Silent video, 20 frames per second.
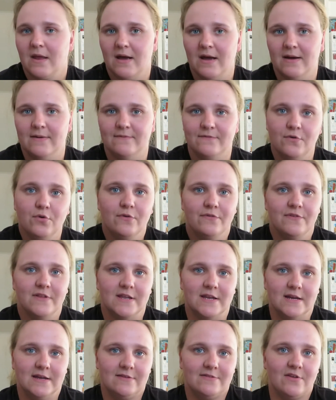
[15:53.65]
uh, for
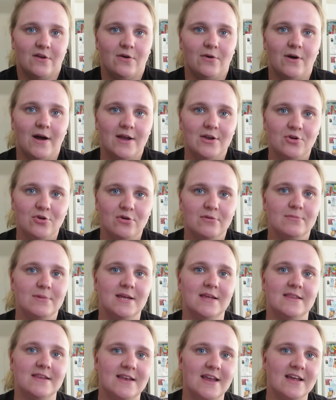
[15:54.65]
Flinny. So I
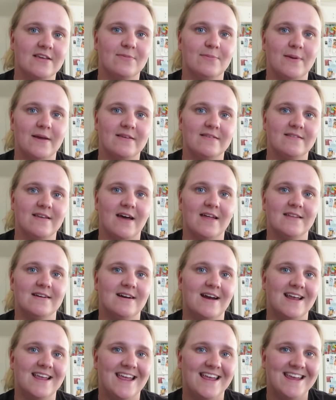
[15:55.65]
normally, the next best color
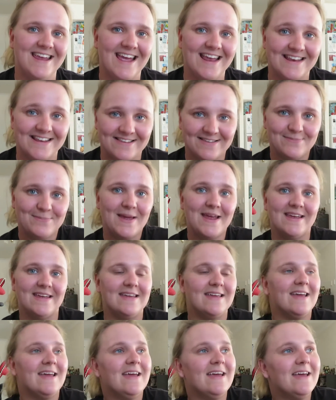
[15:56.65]
I can get is
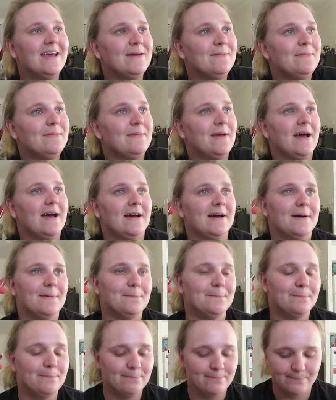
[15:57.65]
pink.
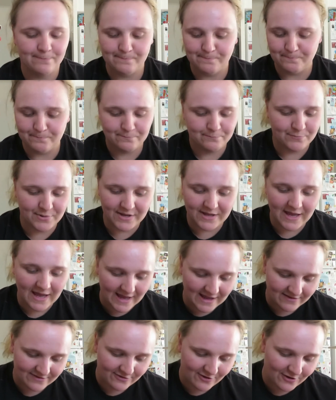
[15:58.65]
Um, but
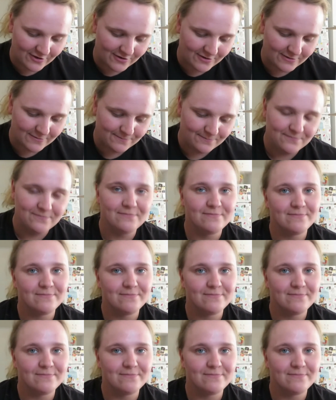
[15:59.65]
yeah, so